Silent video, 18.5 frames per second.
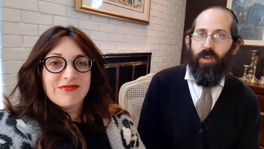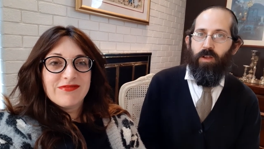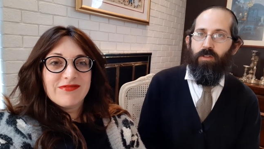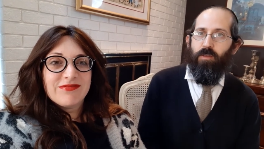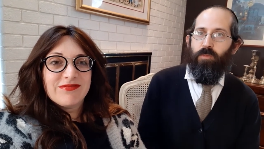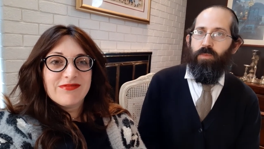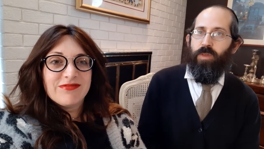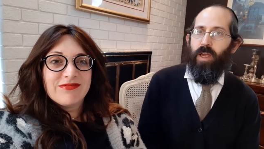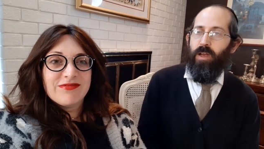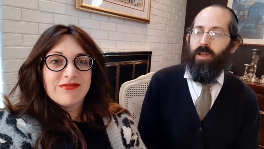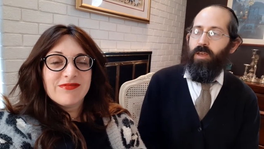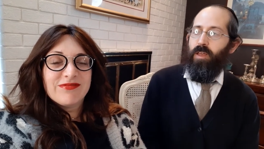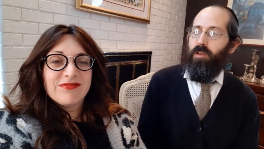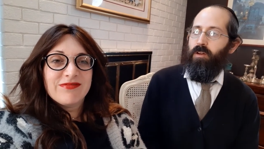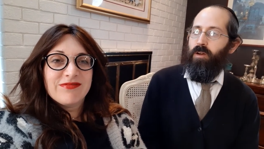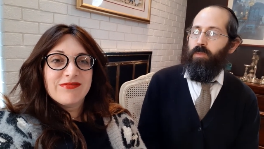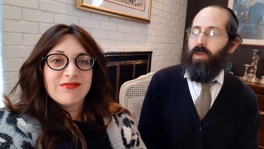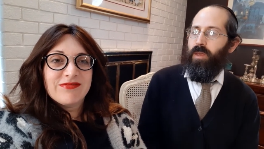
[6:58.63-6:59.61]
Speaker 1: some
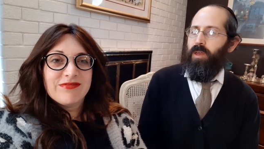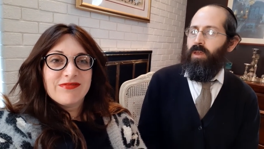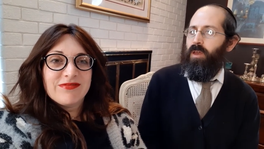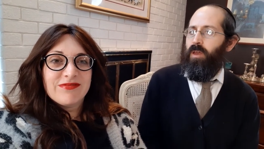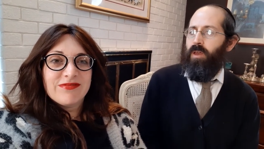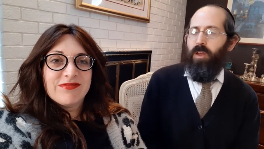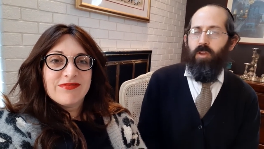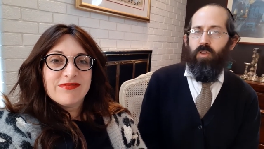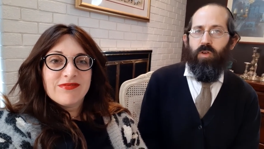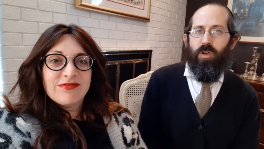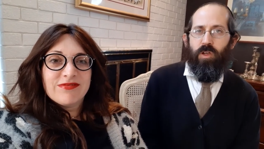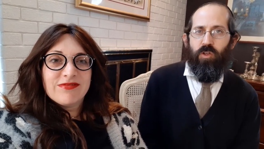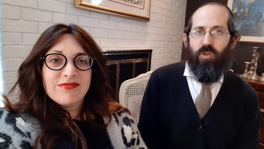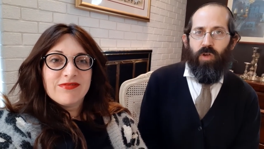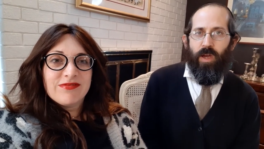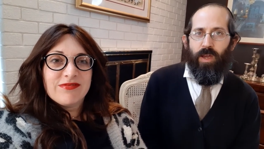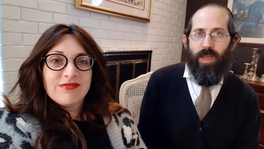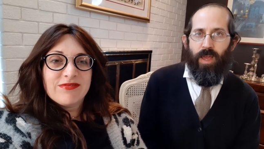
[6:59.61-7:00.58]
technique on me, you could
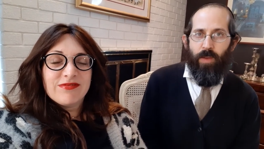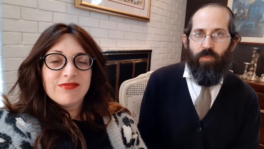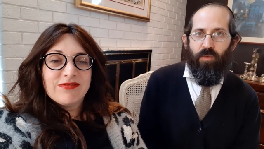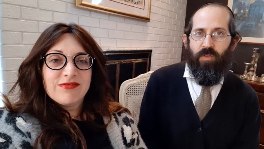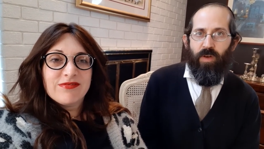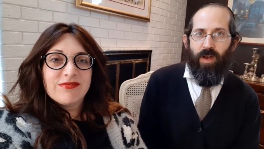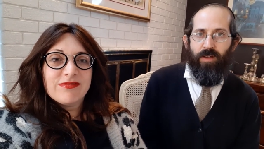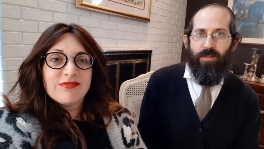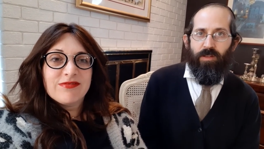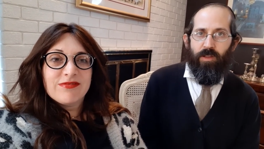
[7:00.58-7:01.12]
try to improvise a